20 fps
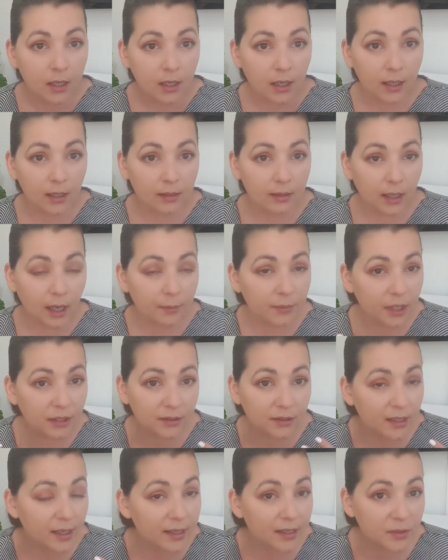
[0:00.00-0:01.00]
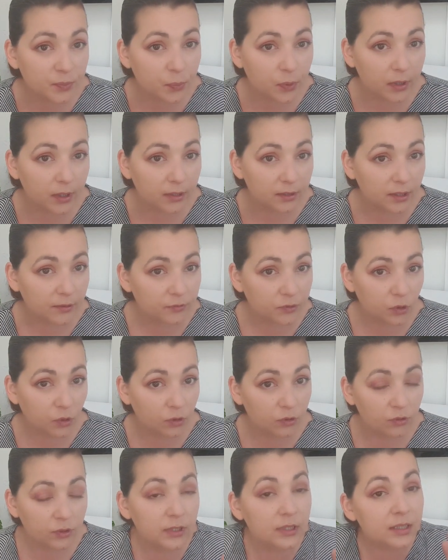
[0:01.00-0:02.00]
And I'm not an expert. I've
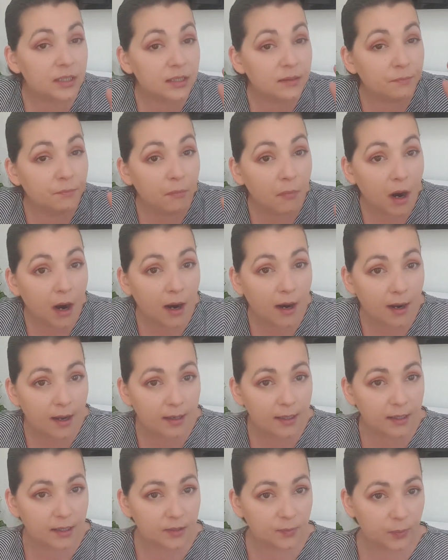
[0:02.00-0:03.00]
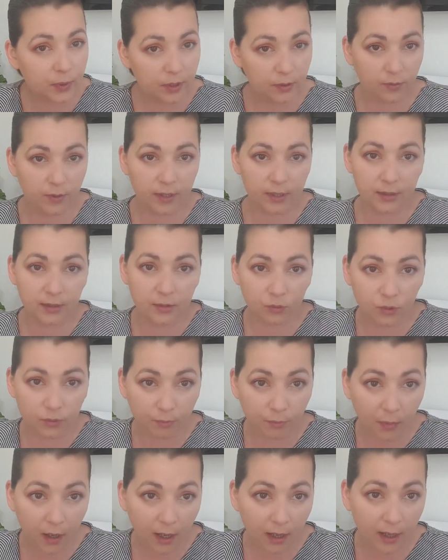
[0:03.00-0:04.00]
told you this is my experience with
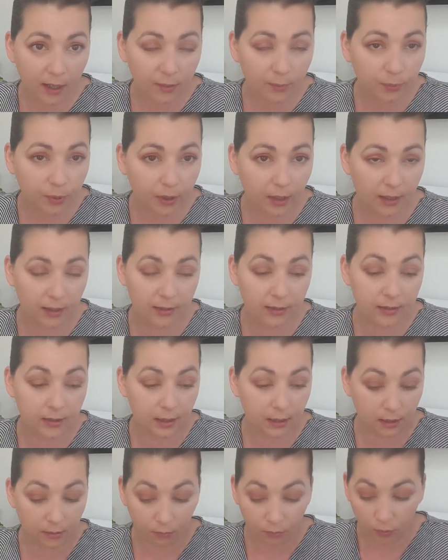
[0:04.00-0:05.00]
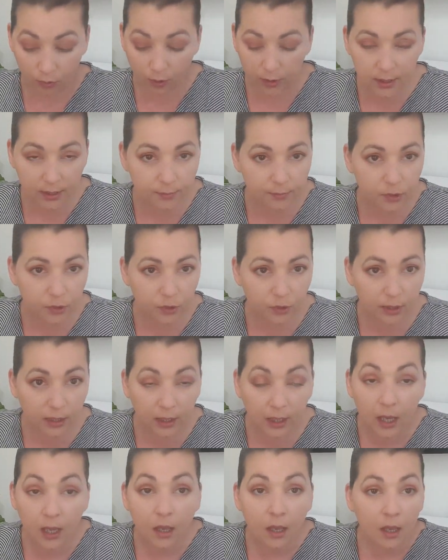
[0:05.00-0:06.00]
my plants and what I'm
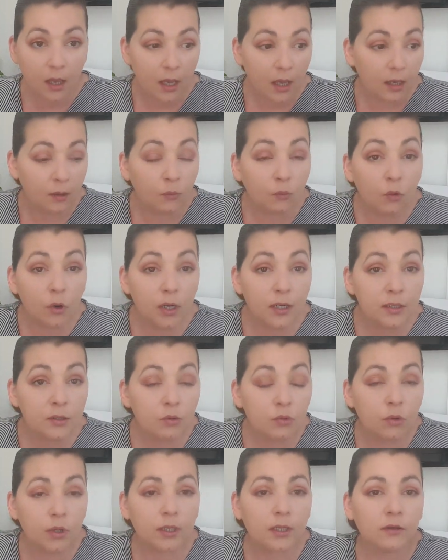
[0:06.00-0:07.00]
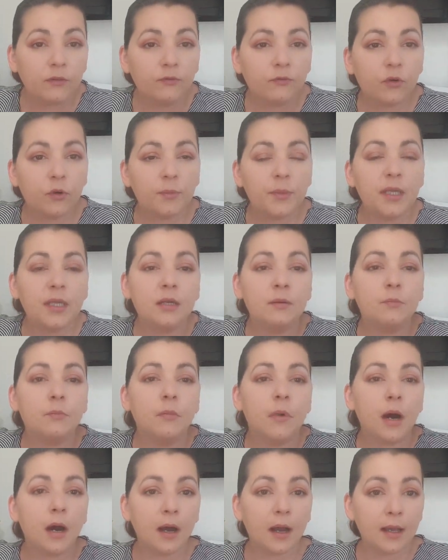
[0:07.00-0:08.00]
doing and what is working for me in
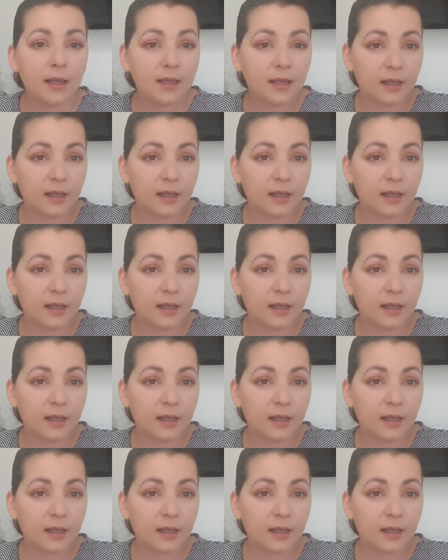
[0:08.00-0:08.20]
my